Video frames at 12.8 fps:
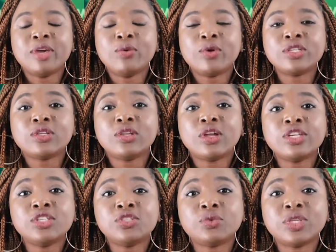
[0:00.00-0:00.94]
It was
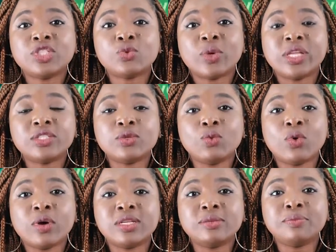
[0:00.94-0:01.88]
launched with
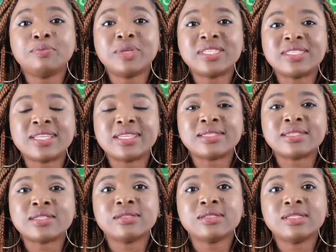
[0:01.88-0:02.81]
21
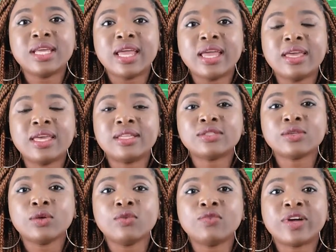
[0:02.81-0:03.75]
businesses. Today, it's
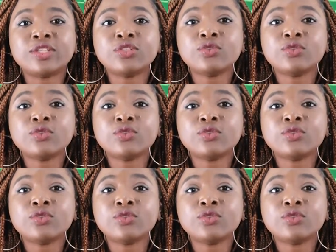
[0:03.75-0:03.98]
over